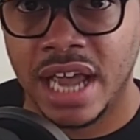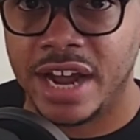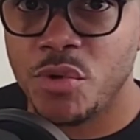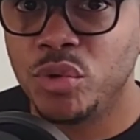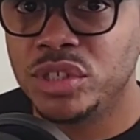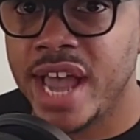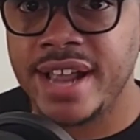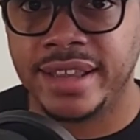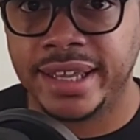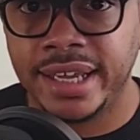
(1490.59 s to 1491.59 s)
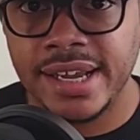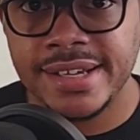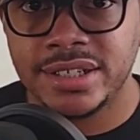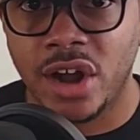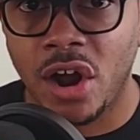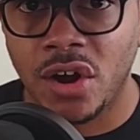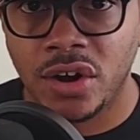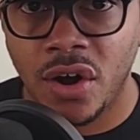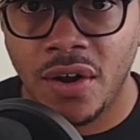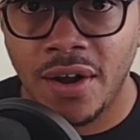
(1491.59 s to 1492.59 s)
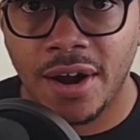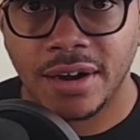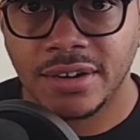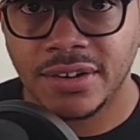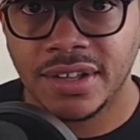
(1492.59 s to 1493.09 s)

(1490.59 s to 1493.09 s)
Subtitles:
And you will take the keys to her car